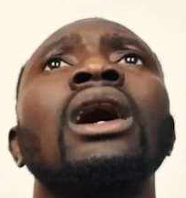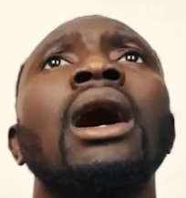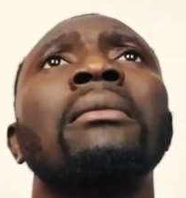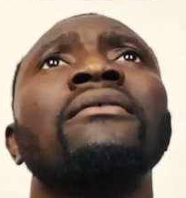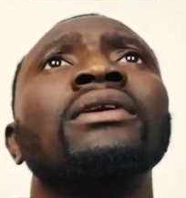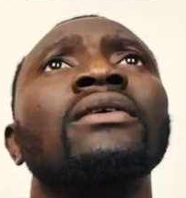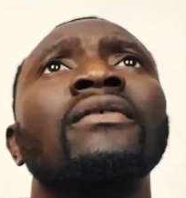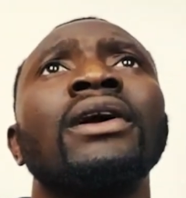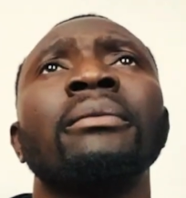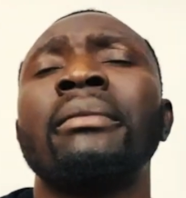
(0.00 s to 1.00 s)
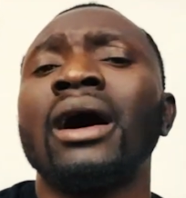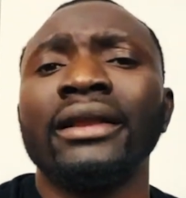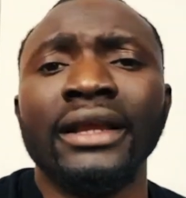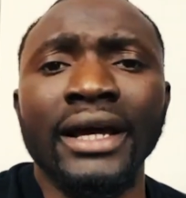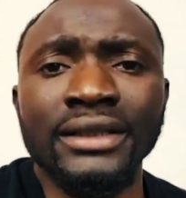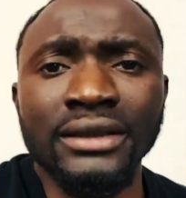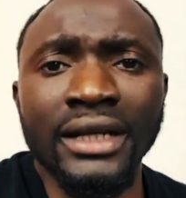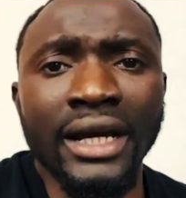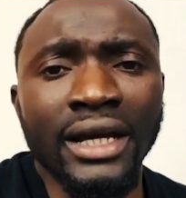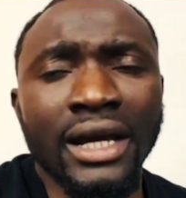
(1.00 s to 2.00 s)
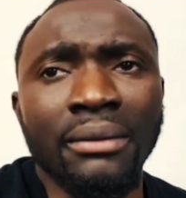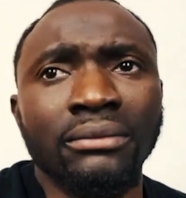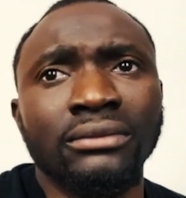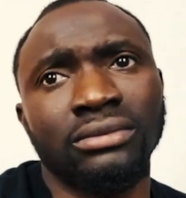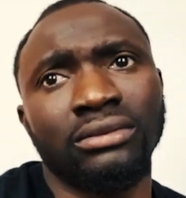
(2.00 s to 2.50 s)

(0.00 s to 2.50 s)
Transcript: I'm having a very bad day today, I'm